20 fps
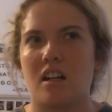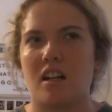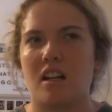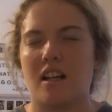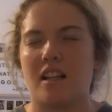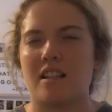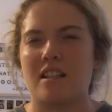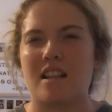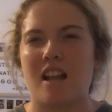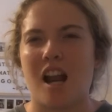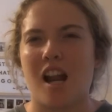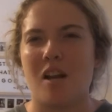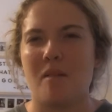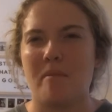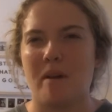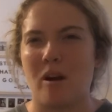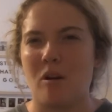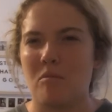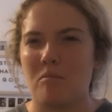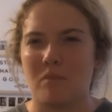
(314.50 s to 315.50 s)
it's not
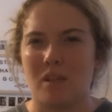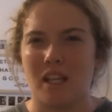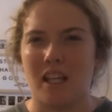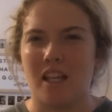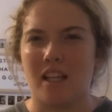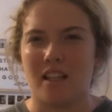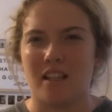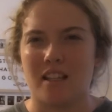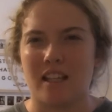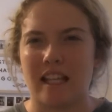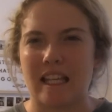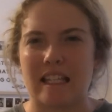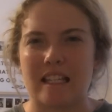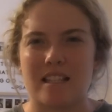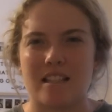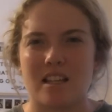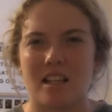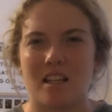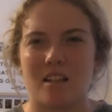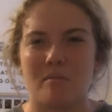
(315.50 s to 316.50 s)
about me. Like, it's
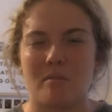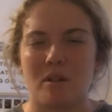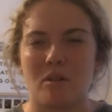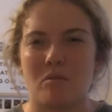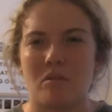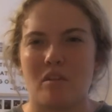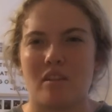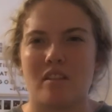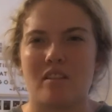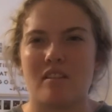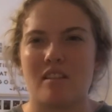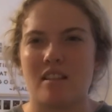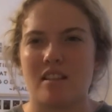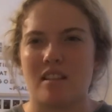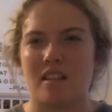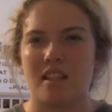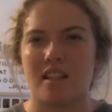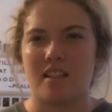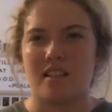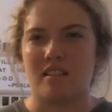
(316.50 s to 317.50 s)
not about whether these
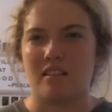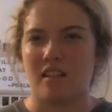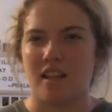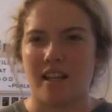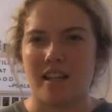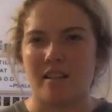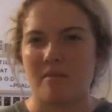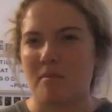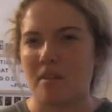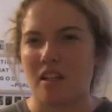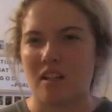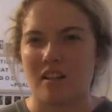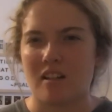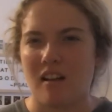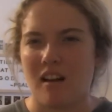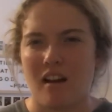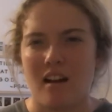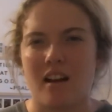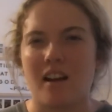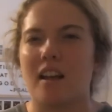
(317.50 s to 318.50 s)
kids like me or
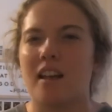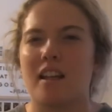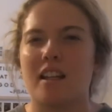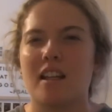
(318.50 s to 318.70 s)
not.